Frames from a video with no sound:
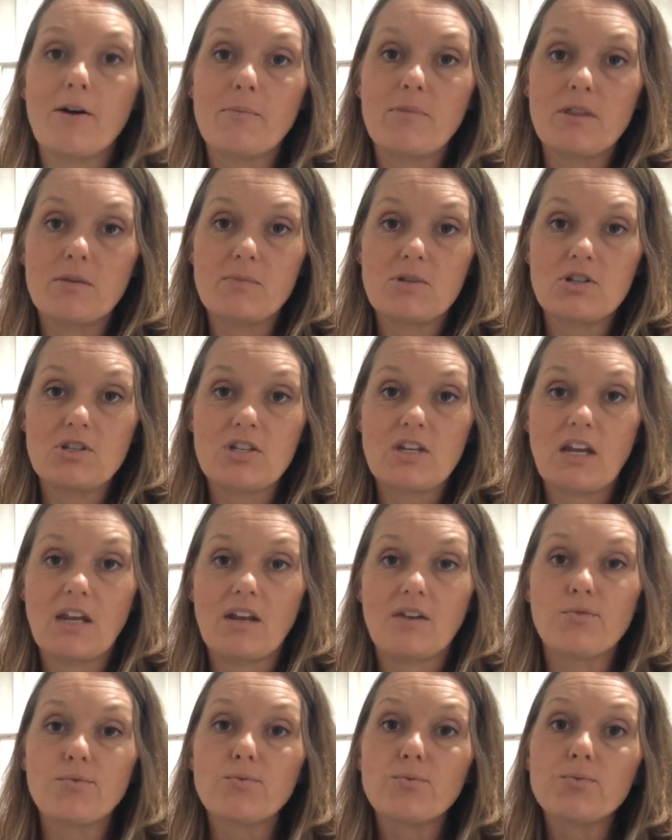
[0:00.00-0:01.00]
the machine
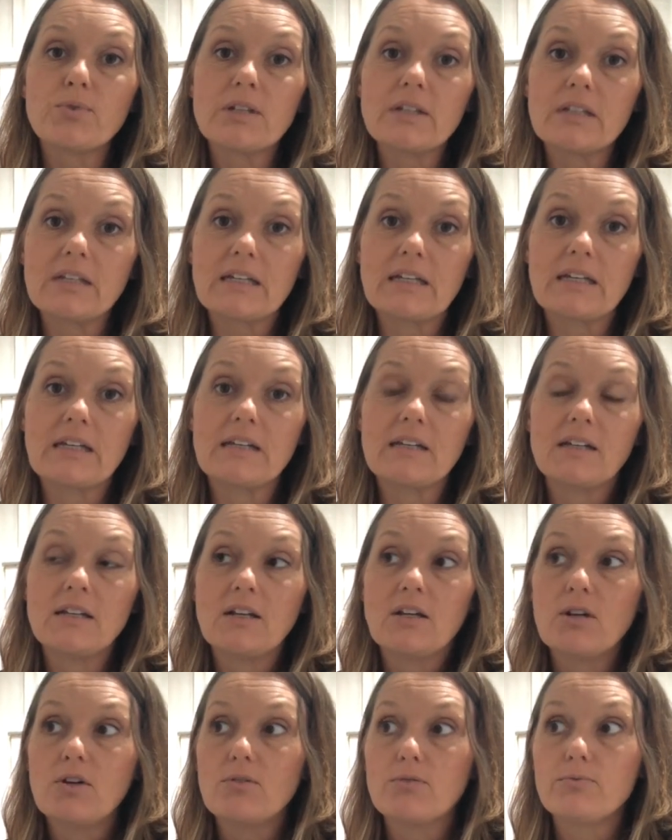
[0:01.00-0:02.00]
really,
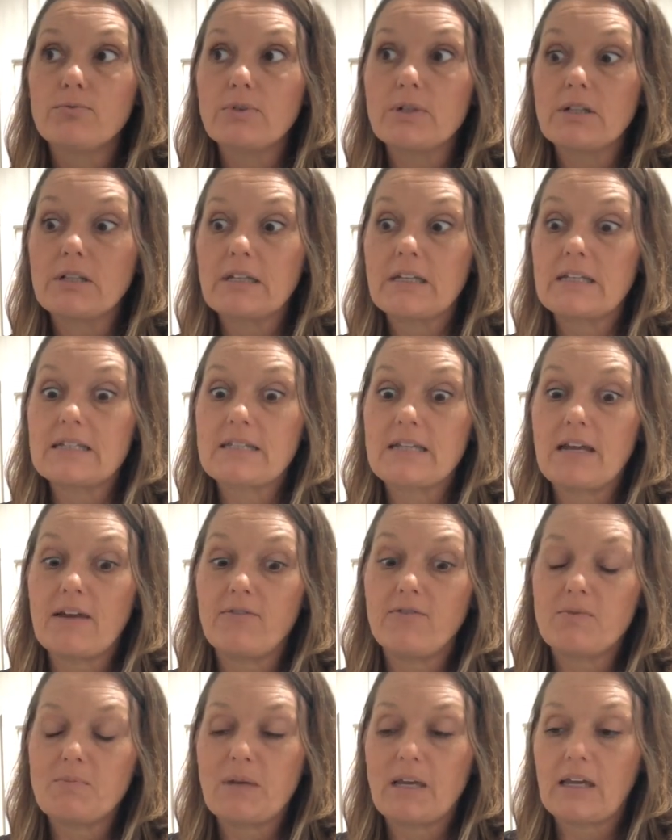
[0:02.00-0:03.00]
really
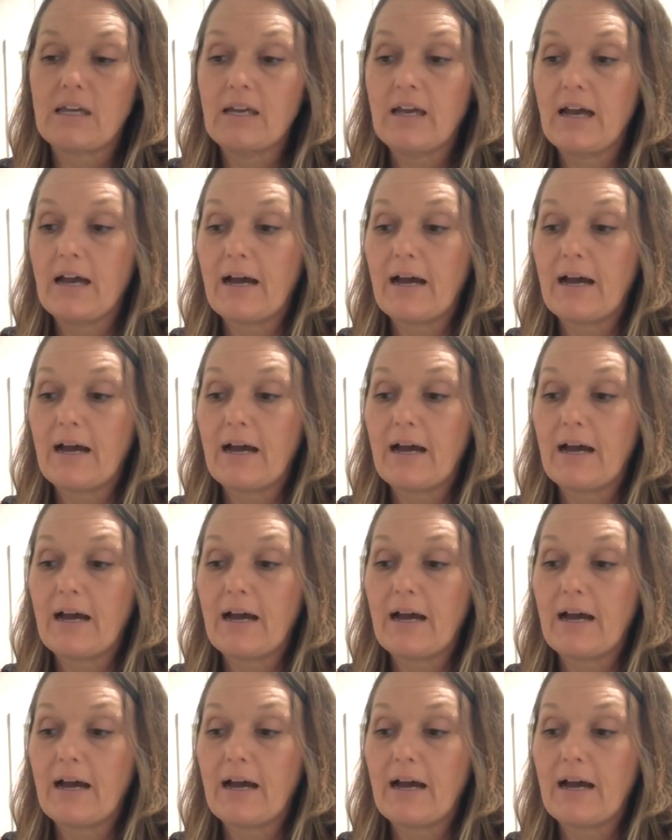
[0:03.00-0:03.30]
saved me.